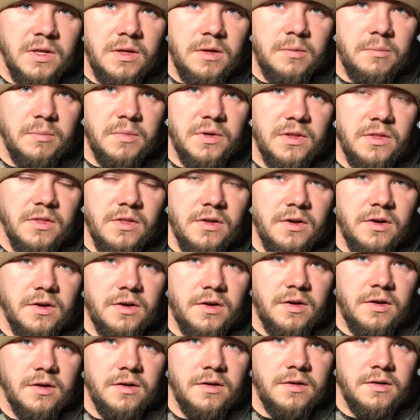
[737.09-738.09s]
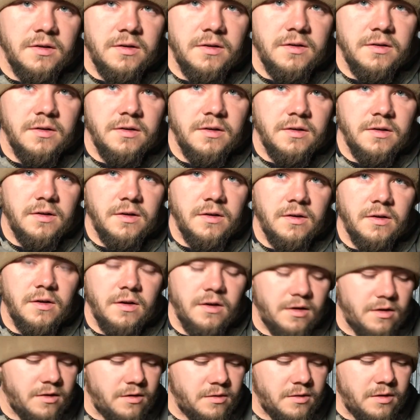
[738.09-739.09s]
but there
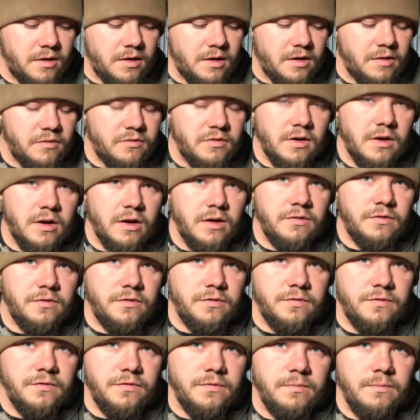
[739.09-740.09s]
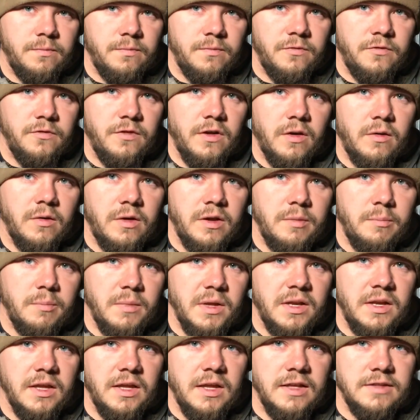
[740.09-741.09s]
are very
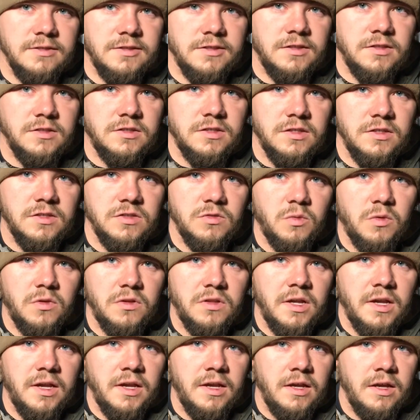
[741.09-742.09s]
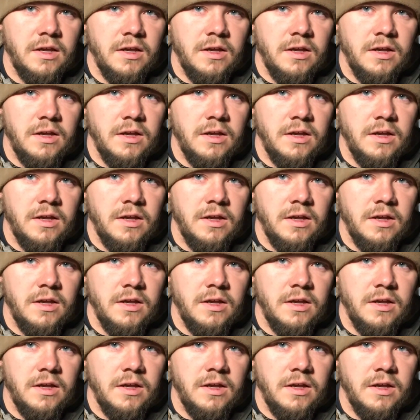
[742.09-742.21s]
many instances where they